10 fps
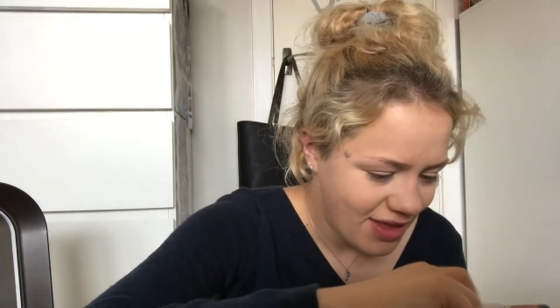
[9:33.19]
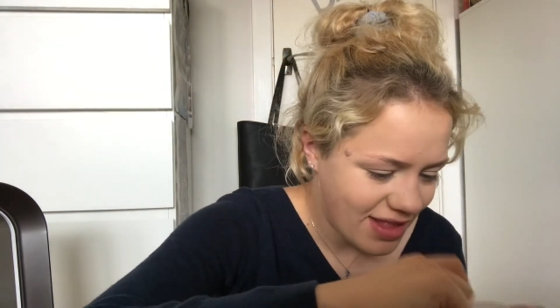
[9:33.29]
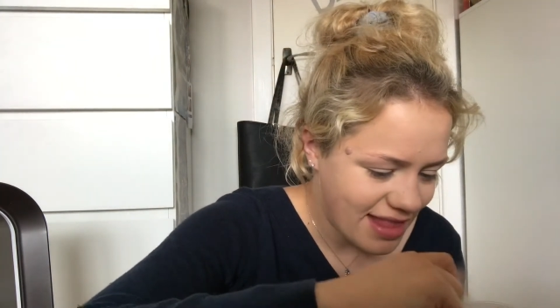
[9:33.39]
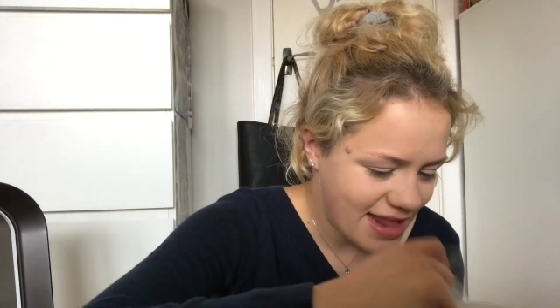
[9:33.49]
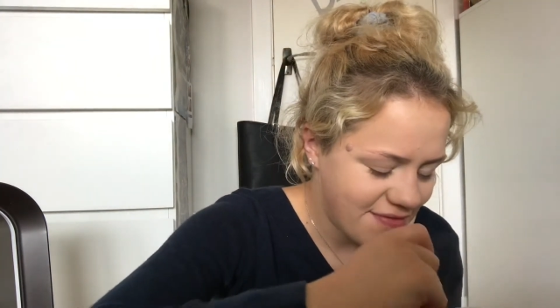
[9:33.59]

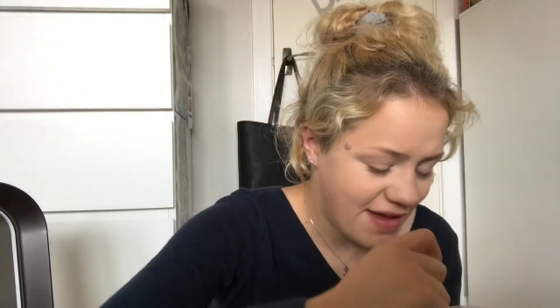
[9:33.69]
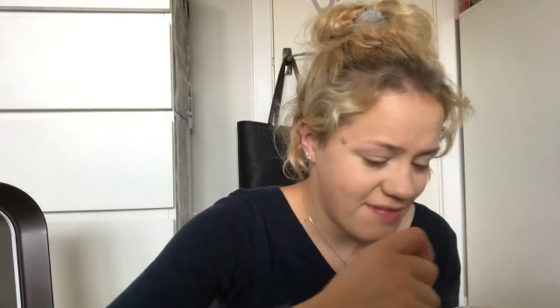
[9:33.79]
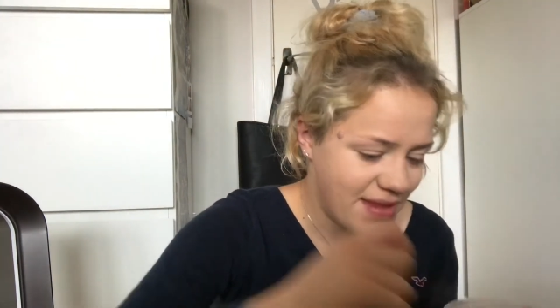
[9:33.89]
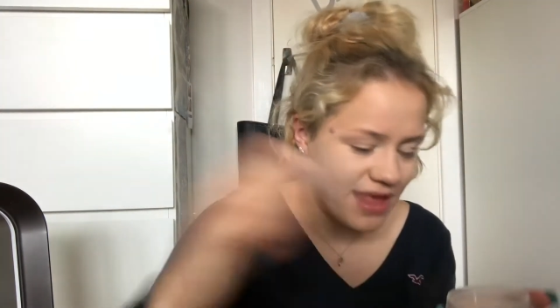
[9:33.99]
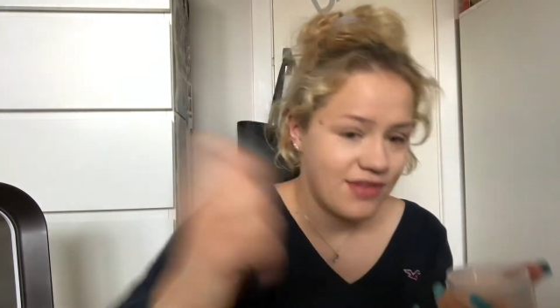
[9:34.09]
Been nearly
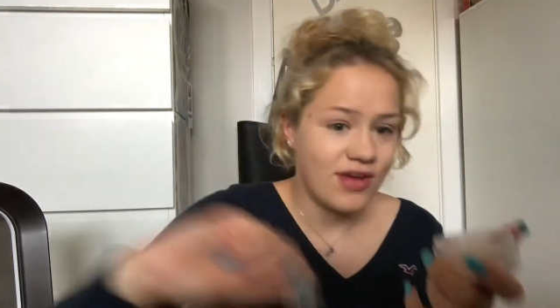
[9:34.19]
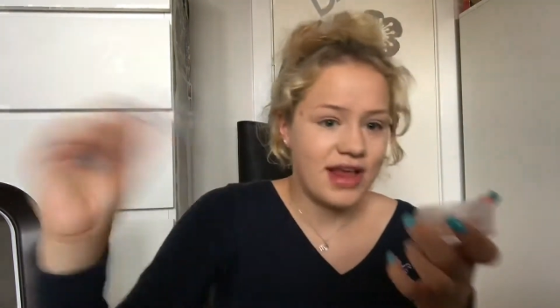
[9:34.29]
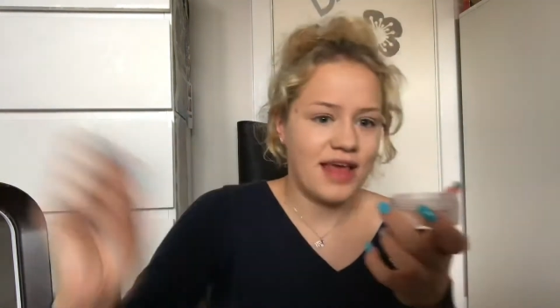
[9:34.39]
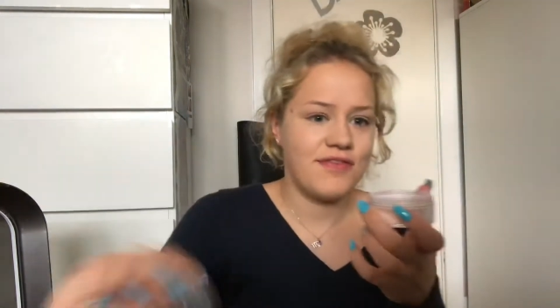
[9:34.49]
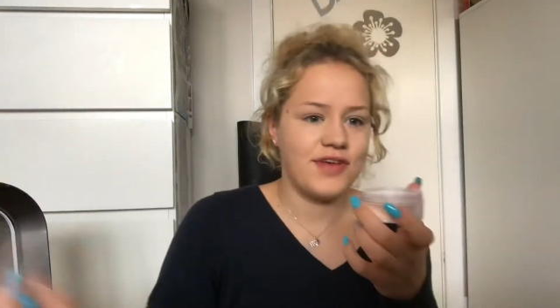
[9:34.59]
5 minutes
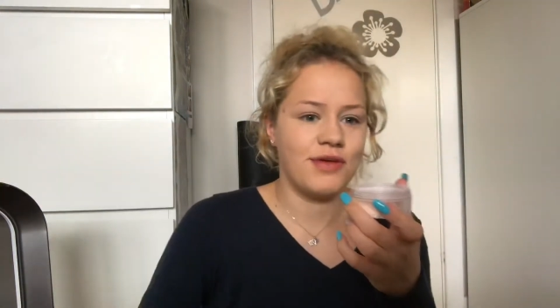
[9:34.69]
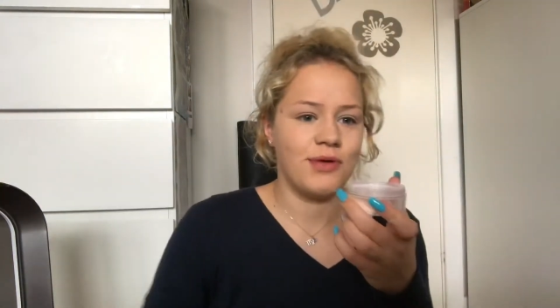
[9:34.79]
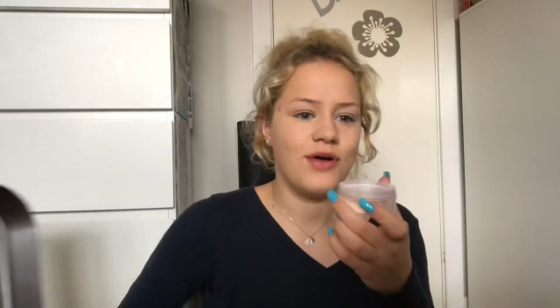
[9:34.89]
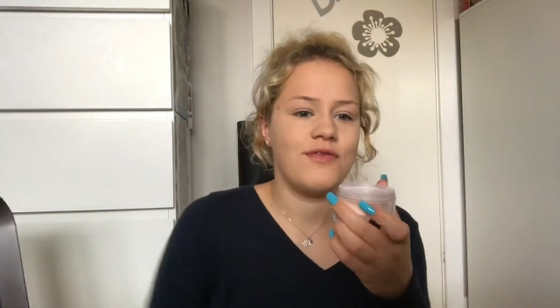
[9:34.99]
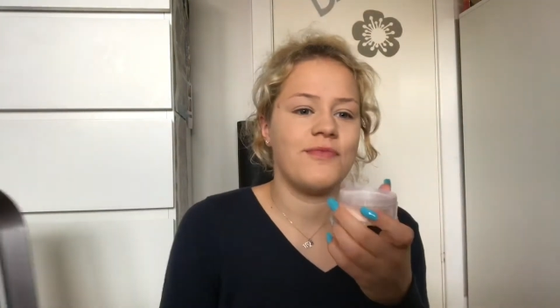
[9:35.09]
trying to get the
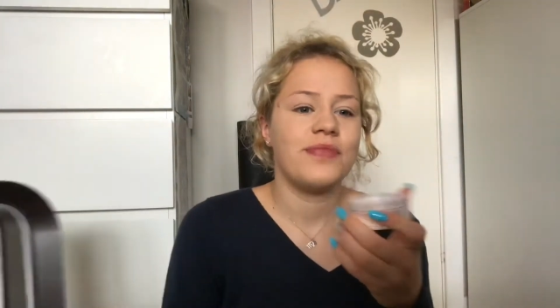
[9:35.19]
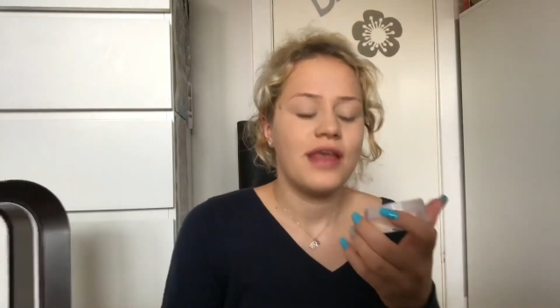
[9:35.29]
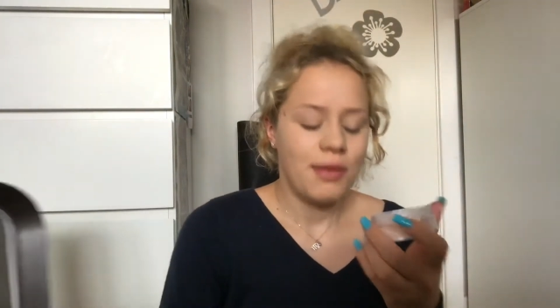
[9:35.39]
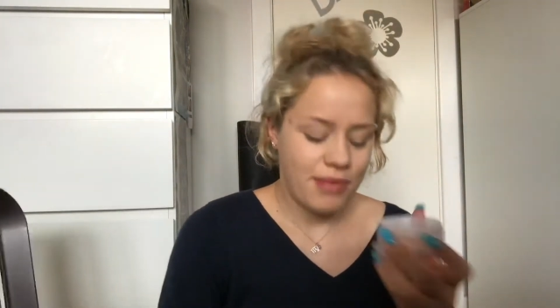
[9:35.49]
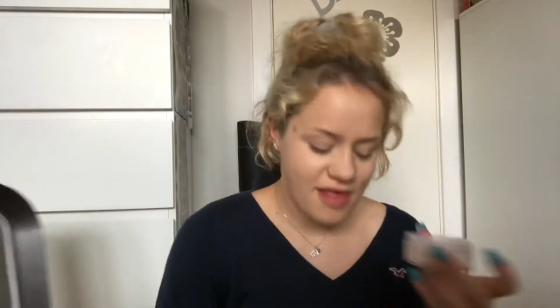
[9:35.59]
film off.
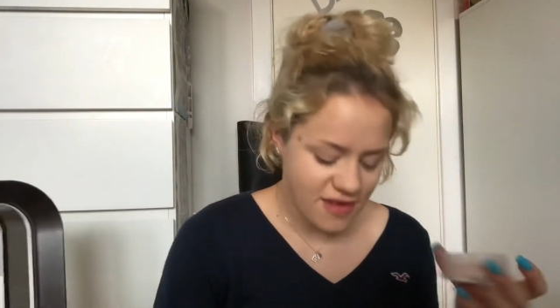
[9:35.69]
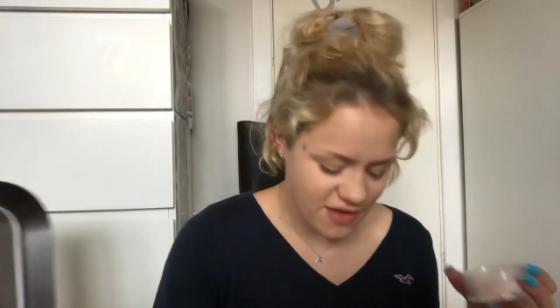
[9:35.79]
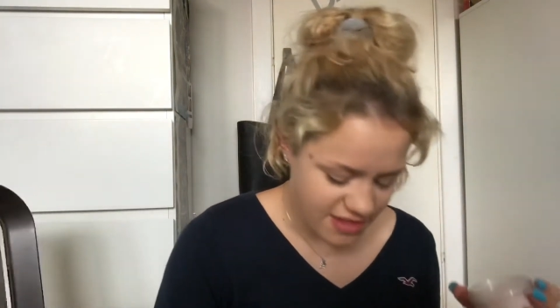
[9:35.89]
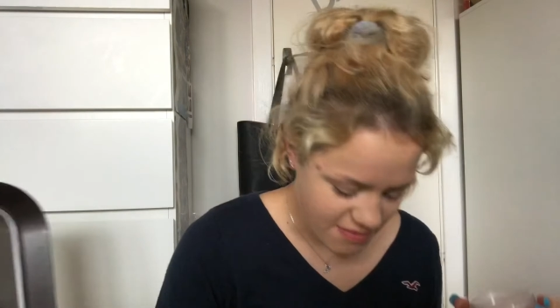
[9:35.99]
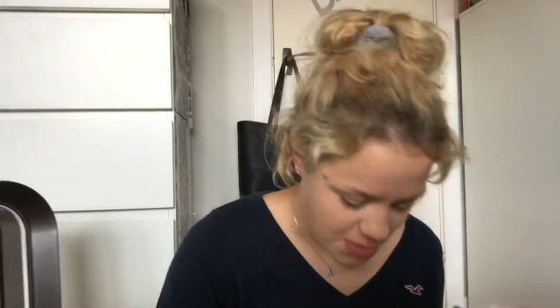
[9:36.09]
But this is
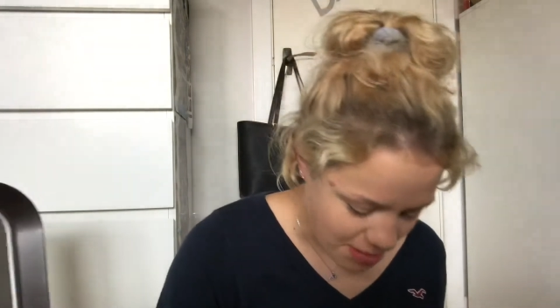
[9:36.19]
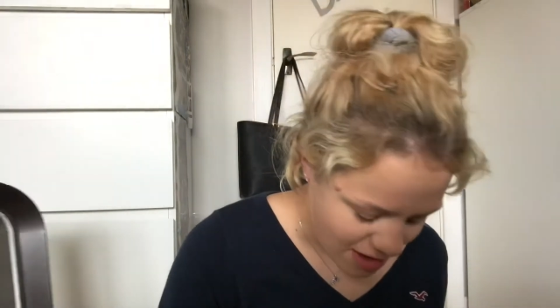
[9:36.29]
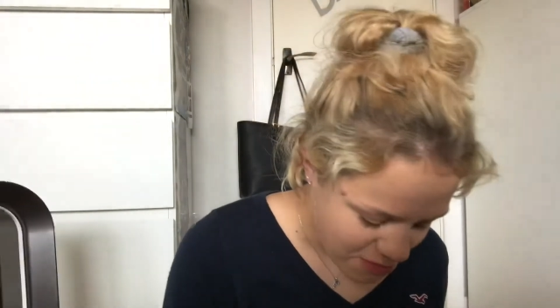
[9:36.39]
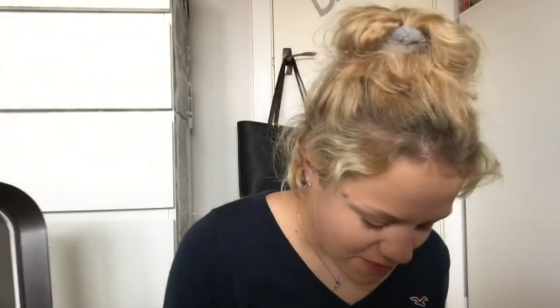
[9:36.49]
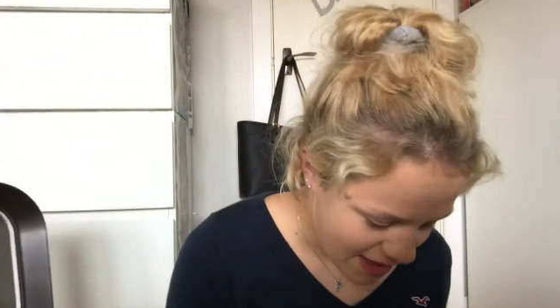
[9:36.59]
just the Rimmel
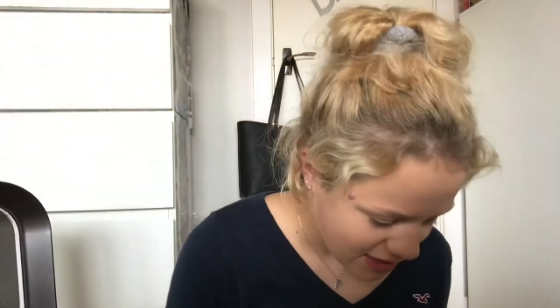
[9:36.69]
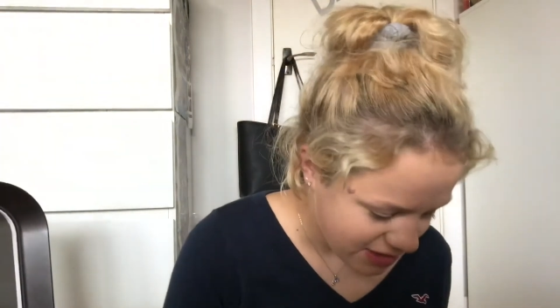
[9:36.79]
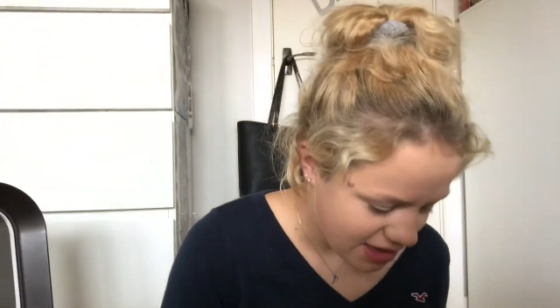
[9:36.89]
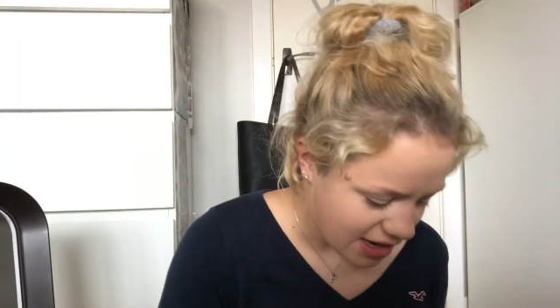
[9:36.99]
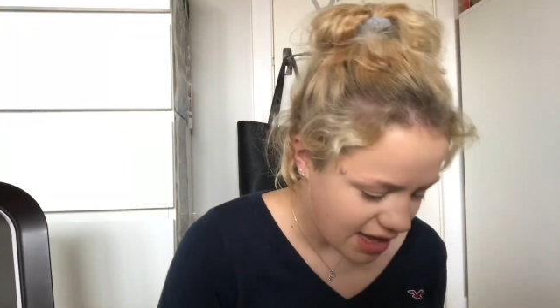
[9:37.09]
Match
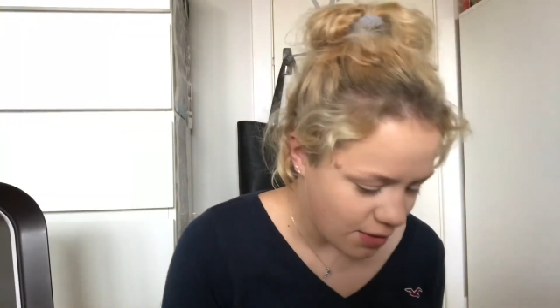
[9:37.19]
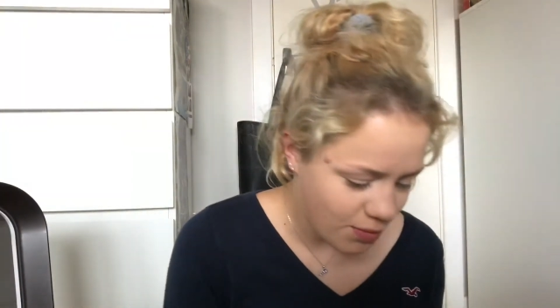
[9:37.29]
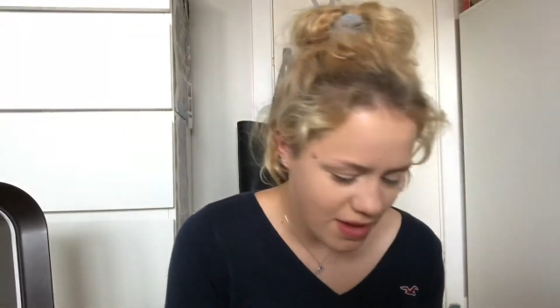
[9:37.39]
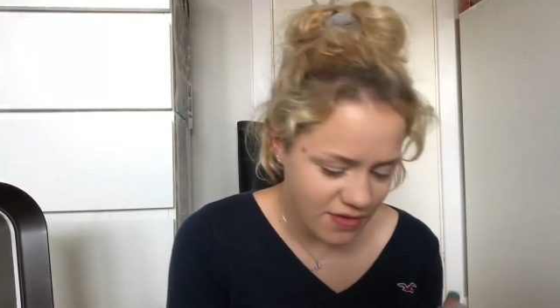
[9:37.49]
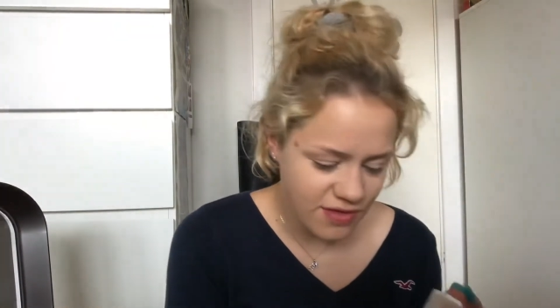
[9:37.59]
Perfection. I
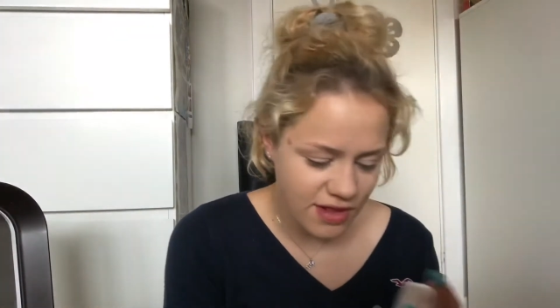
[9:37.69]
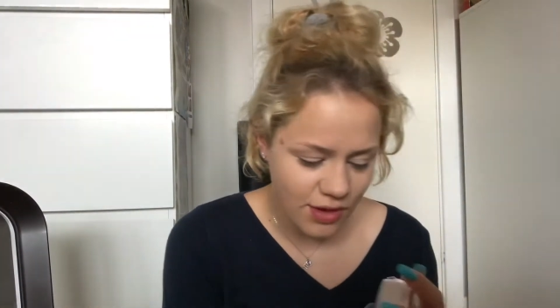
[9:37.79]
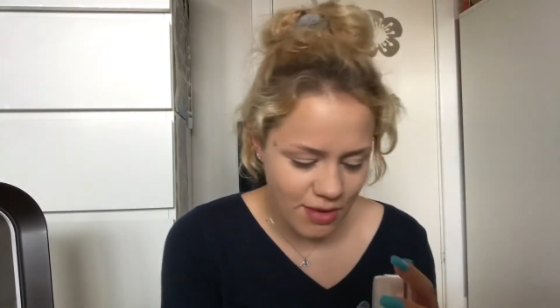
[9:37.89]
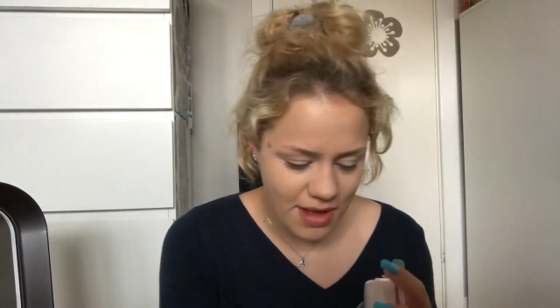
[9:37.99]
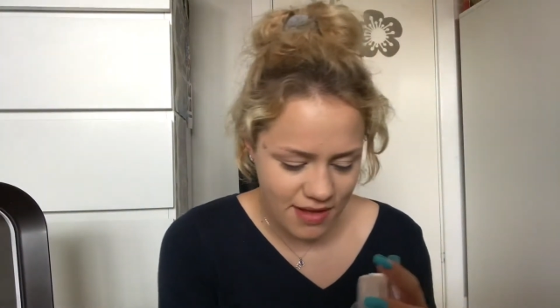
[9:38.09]
always use the
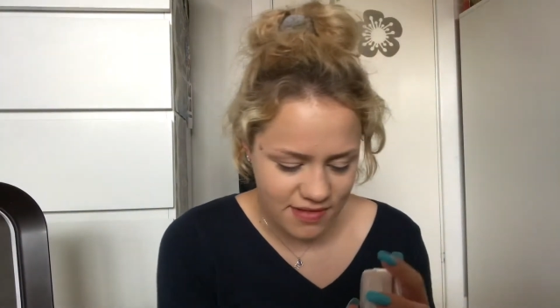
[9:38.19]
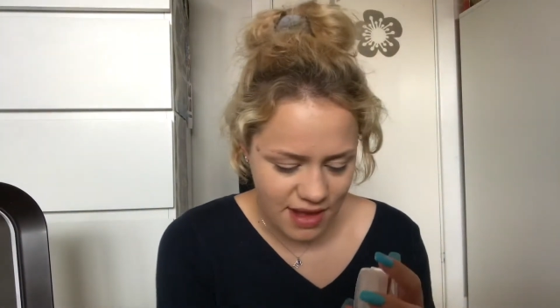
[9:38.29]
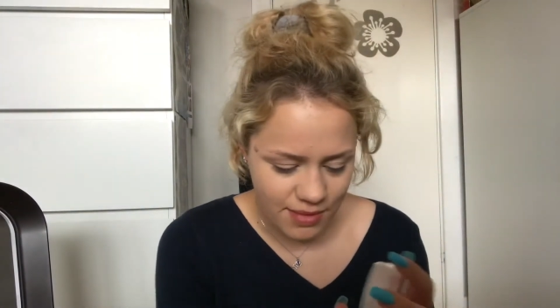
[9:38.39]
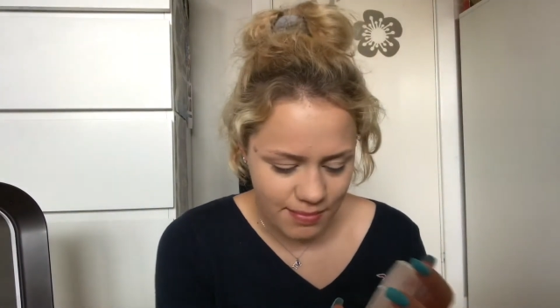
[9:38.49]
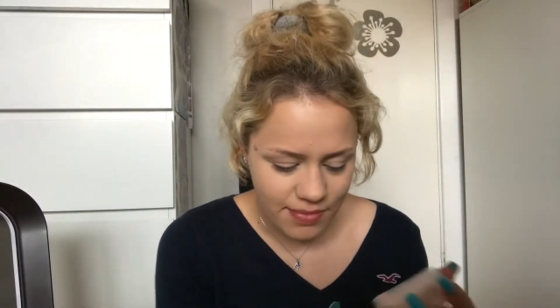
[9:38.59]
Laura
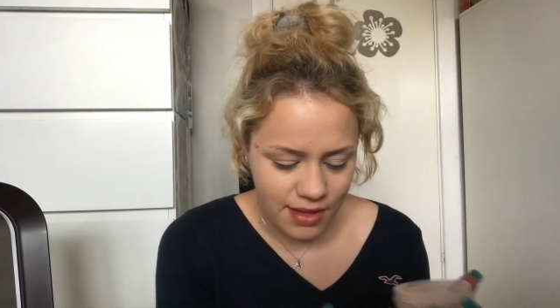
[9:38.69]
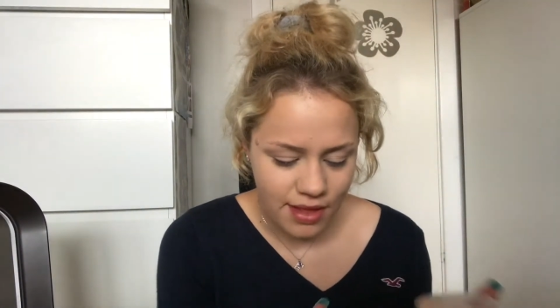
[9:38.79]
Mercier one.